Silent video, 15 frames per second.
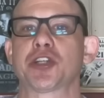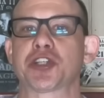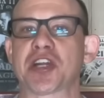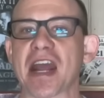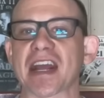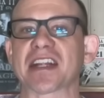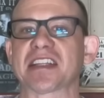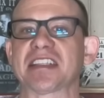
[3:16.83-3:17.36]

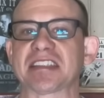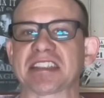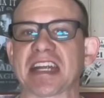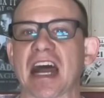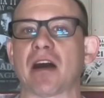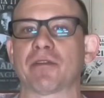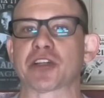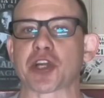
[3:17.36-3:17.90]
check the
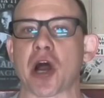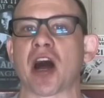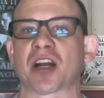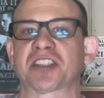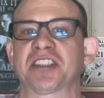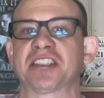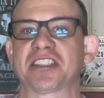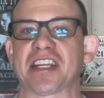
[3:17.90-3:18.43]
salvage
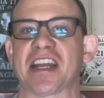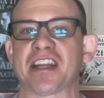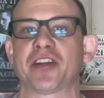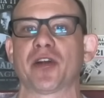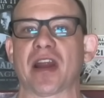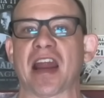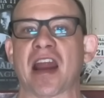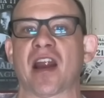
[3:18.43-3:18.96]
auctions in
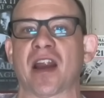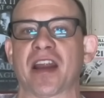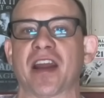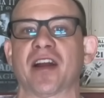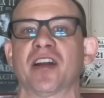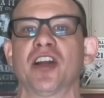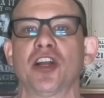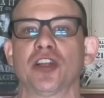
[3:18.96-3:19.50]
your
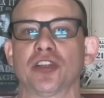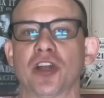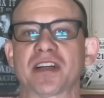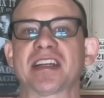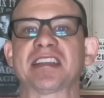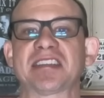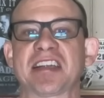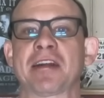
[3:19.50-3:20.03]
area. Look
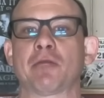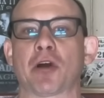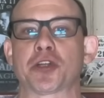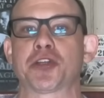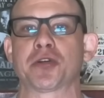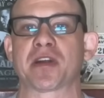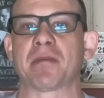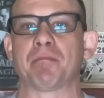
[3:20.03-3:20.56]
and see what
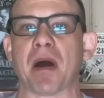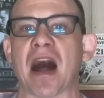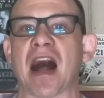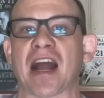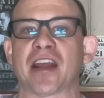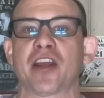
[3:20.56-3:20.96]
you could buy.